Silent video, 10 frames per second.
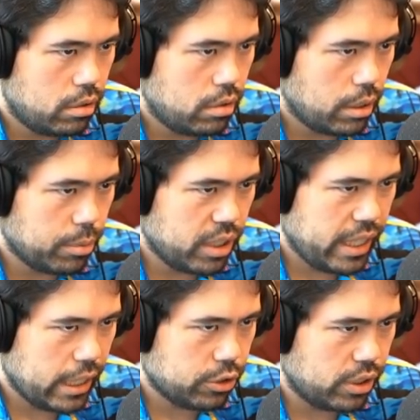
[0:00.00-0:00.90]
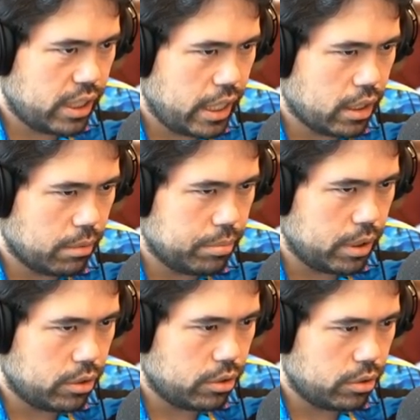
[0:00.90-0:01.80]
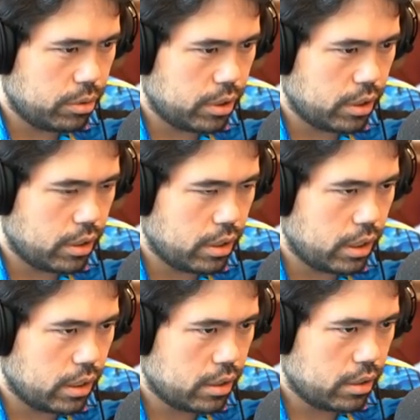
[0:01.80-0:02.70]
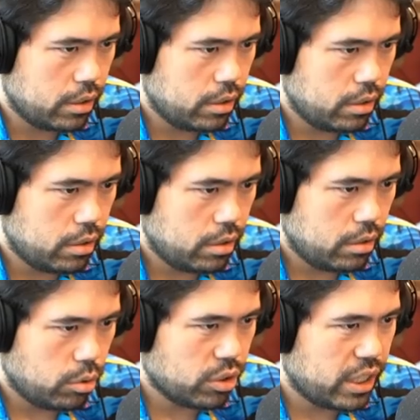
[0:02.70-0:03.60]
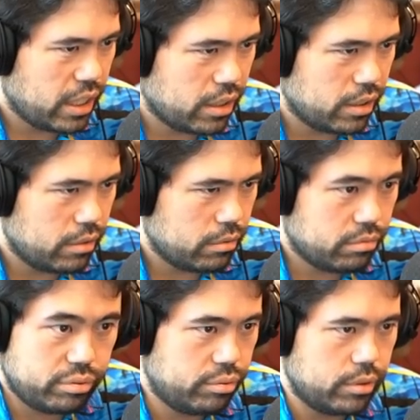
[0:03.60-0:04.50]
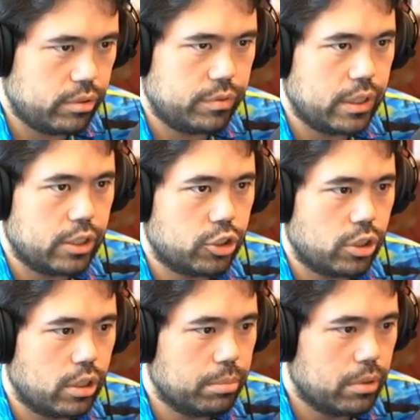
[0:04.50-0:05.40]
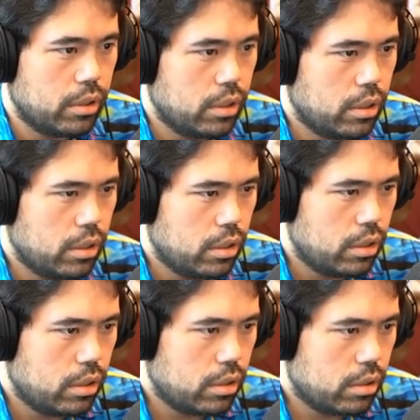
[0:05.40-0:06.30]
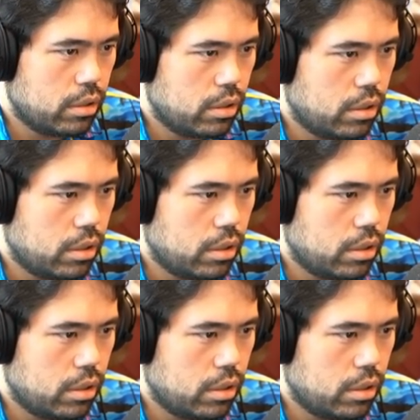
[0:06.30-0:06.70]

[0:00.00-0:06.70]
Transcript: I'm gonna actually take on B2 here, I think, or take on. This is very sharp. If